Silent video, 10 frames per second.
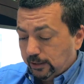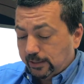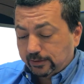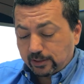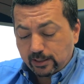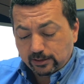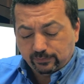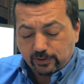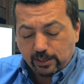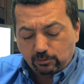And at the end
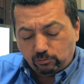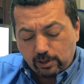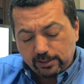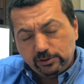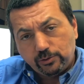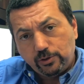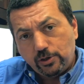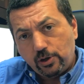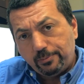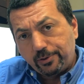of that, write your
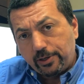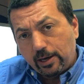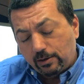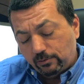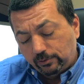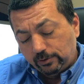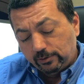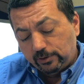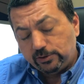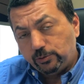number down
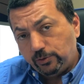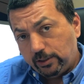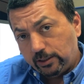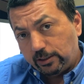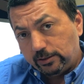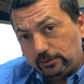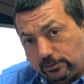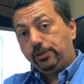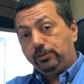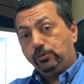that you
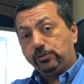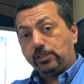get. Put it to the